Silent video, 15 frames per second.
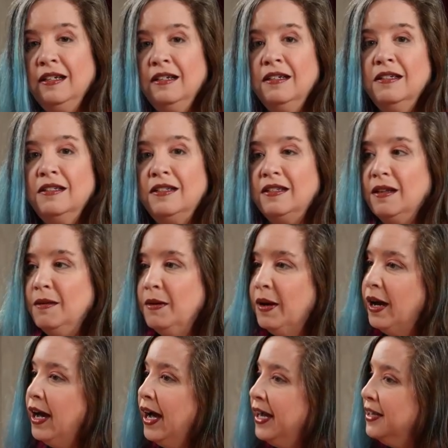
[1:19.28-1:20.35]
is
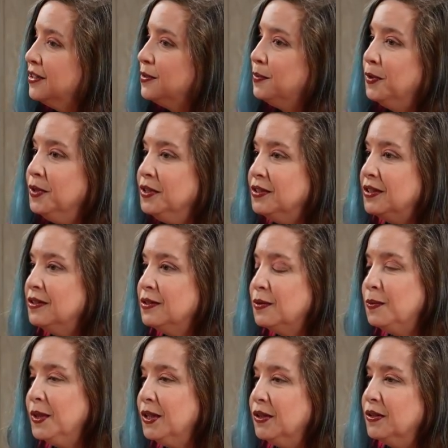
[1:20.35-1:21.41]
highest points is
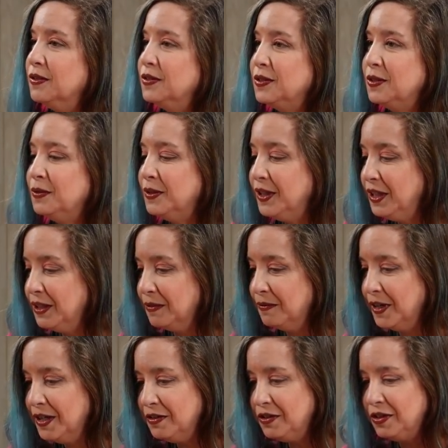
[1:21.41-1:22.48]
the winner. So Lincoln,
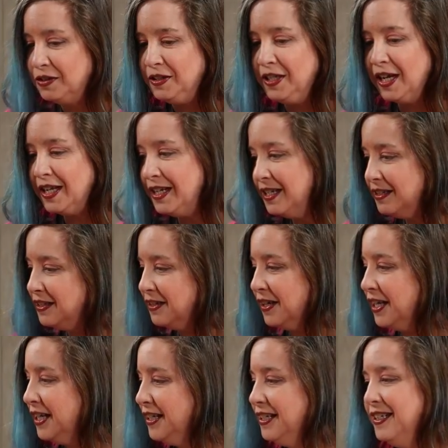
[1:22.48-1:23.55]
why don't you get
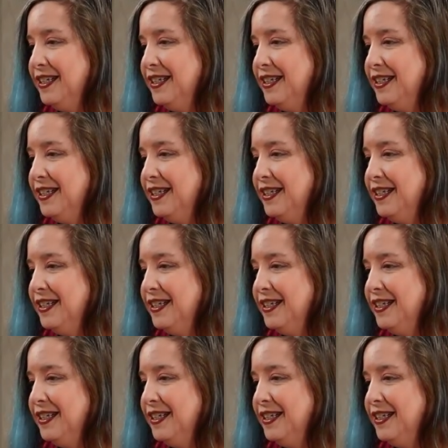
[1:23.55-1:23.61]
into it?